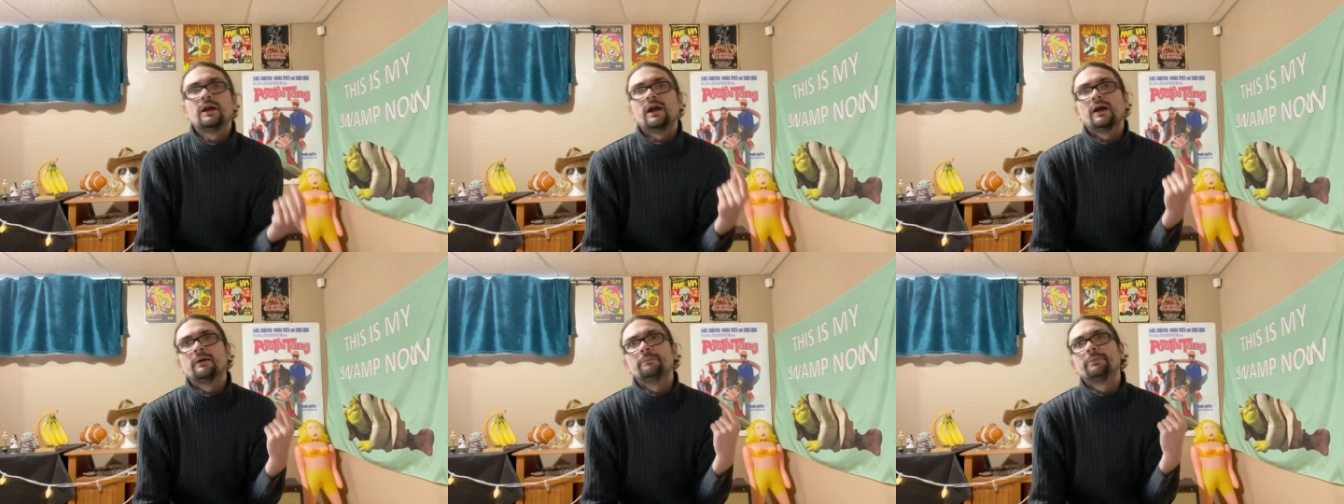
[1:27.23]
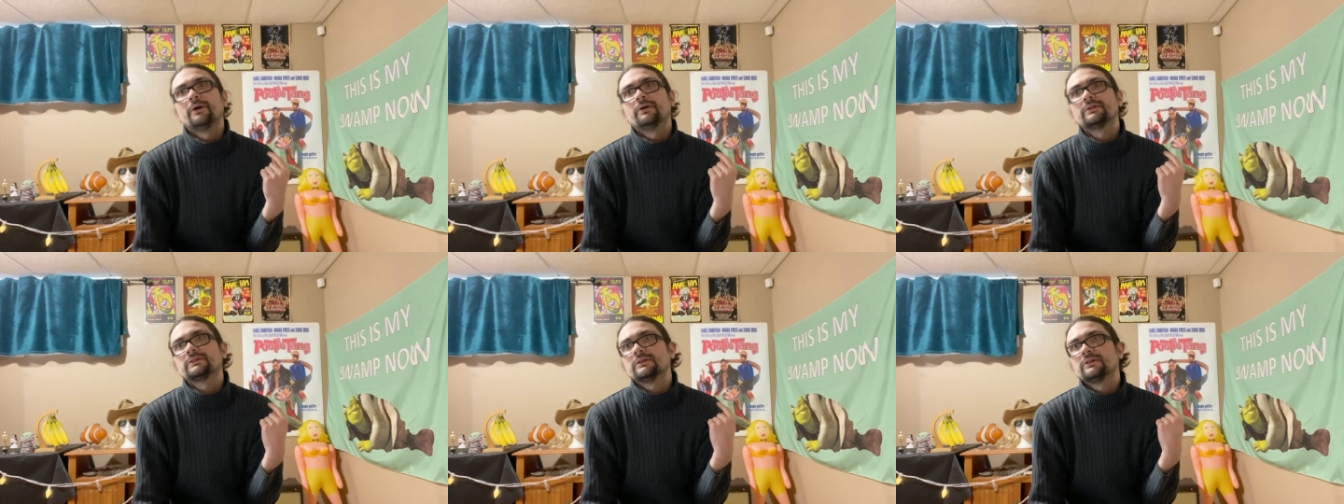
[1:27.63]
And
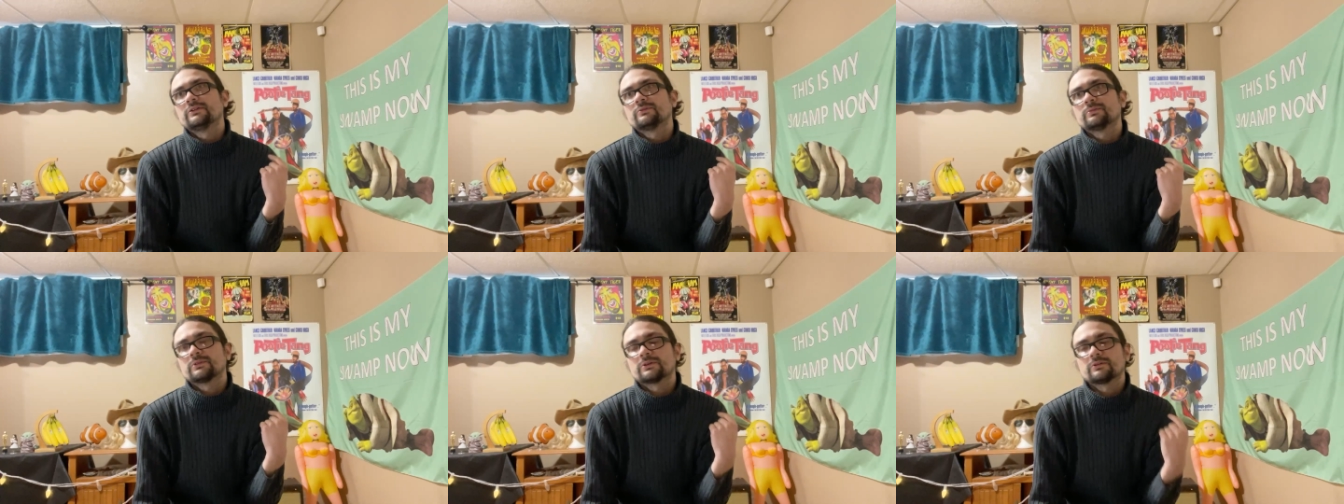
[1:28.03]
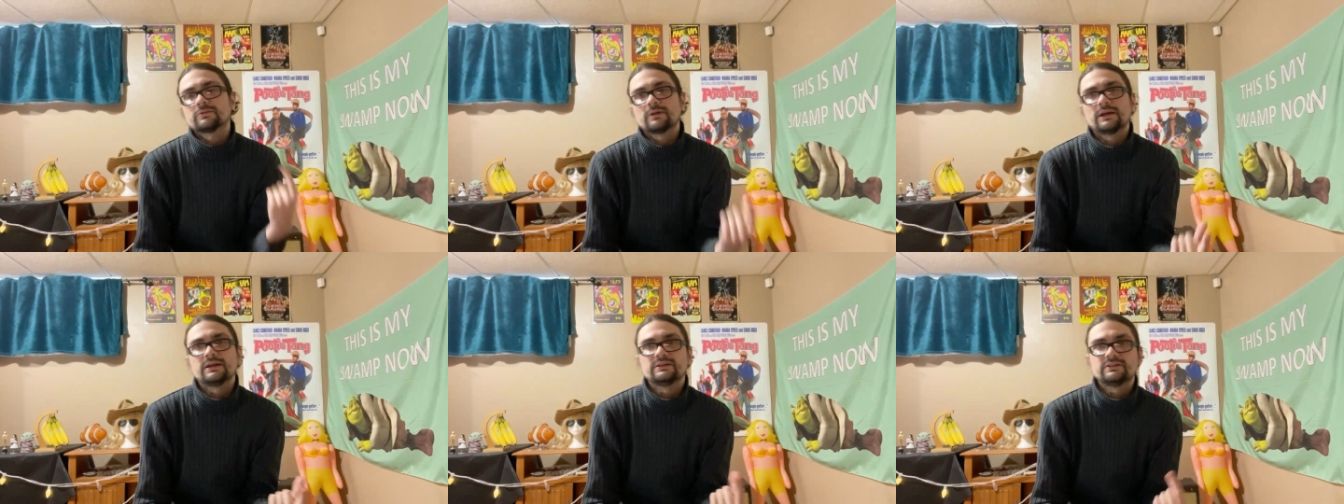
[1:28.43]
both those were
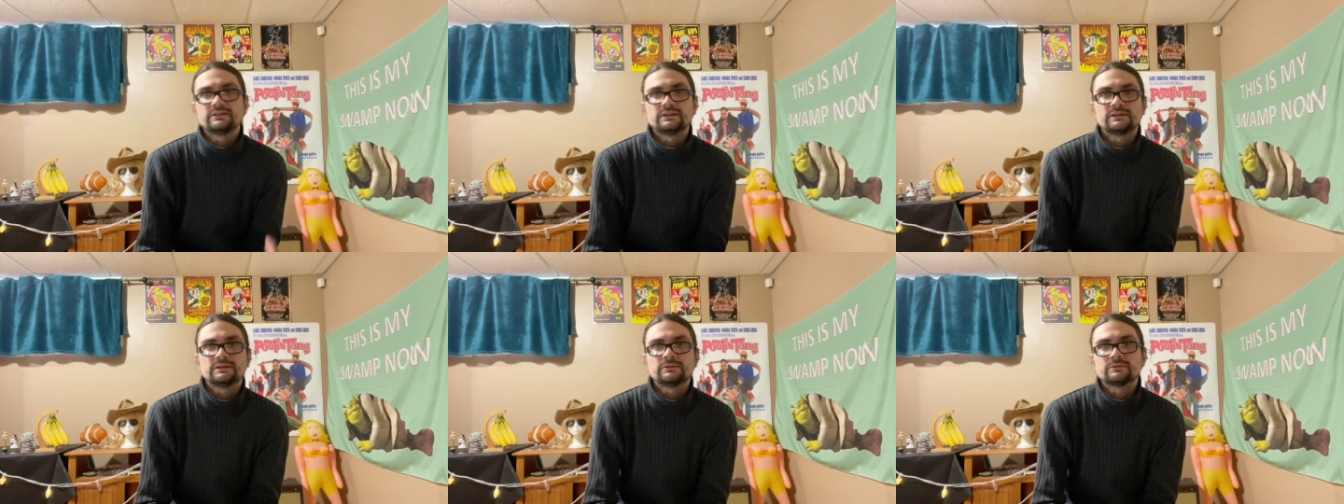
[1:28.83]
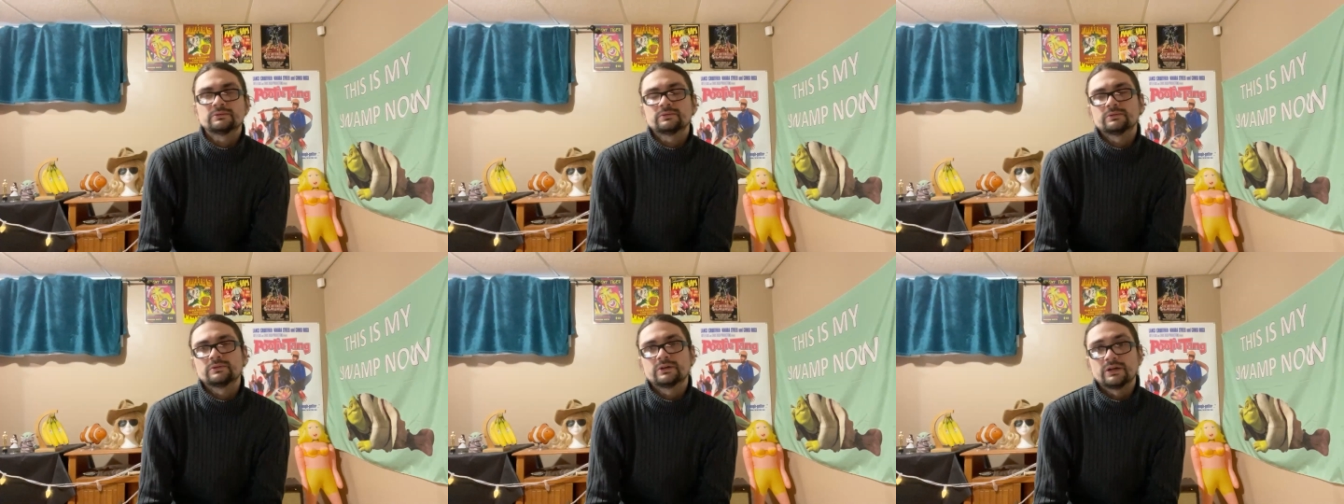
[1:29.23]
crazy
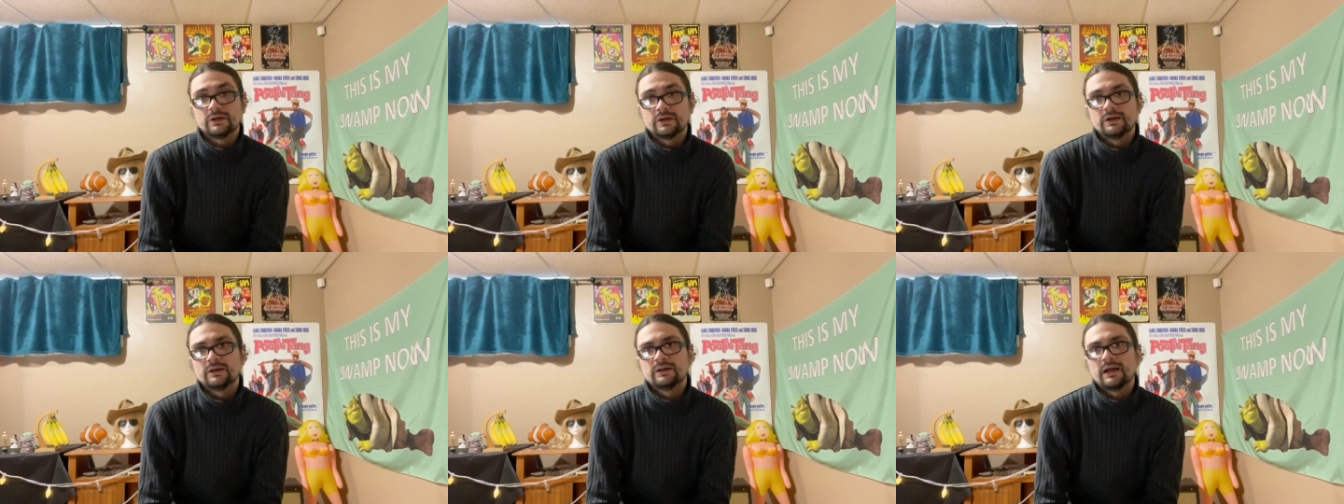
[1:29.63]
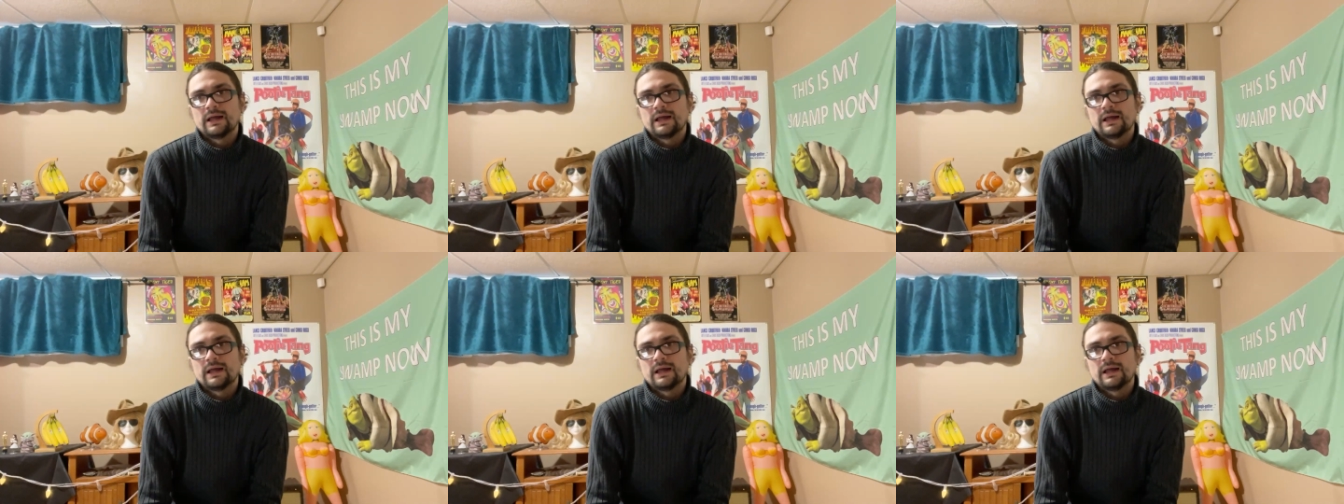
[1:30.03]
good.